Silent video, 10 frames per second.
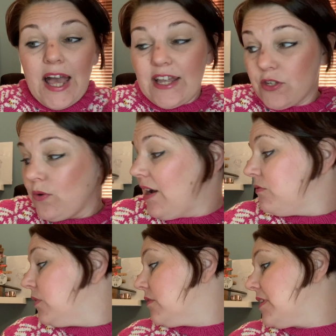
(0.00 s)
I do have
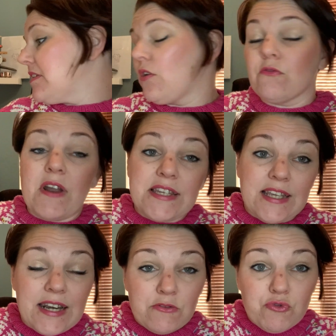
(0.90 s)
one of these already
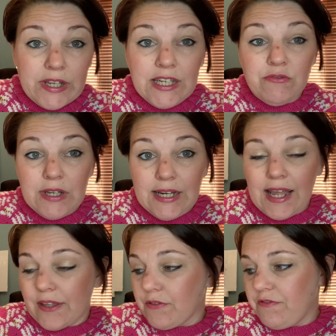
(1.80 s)
and I really, really
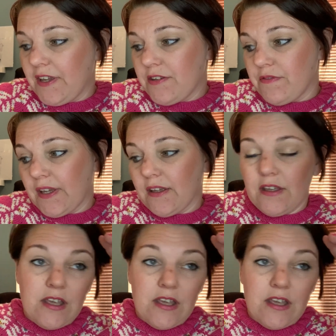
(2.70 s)
like the fit of it.